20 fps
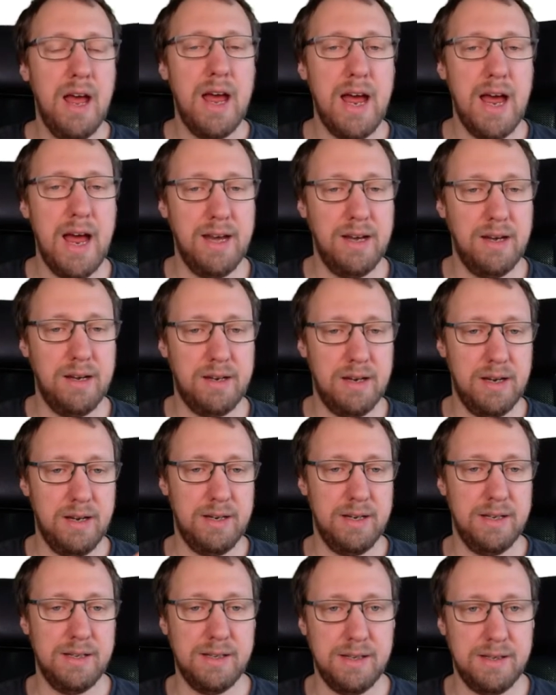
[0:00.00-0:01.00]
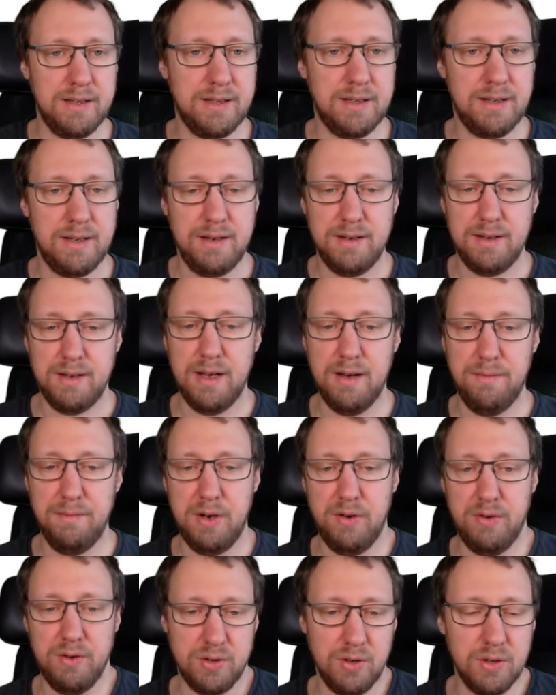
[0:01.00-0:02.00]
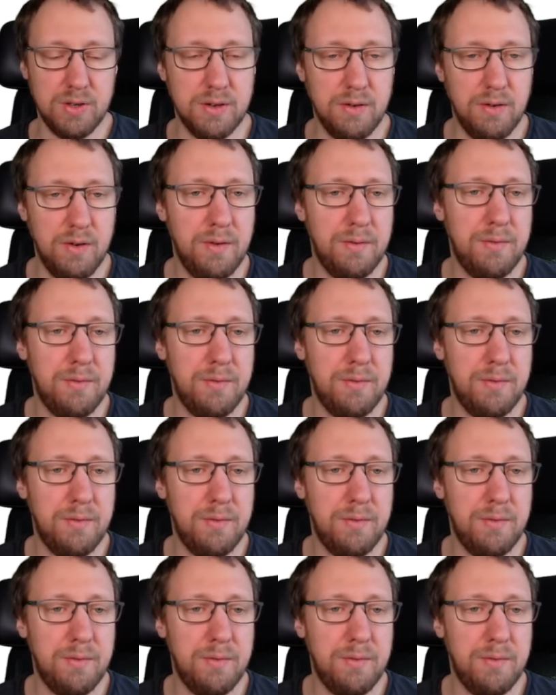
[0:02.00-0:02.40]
and this is there are also